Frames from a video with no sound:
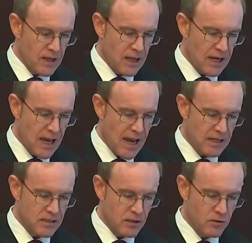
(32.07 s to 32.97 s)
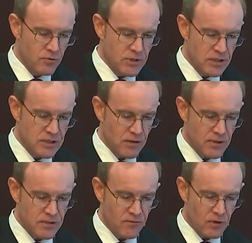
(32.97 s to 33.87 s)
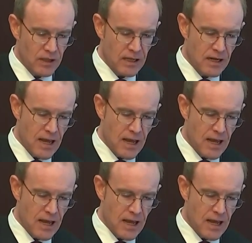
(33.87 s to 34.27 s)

noting the items Scott Nelson bought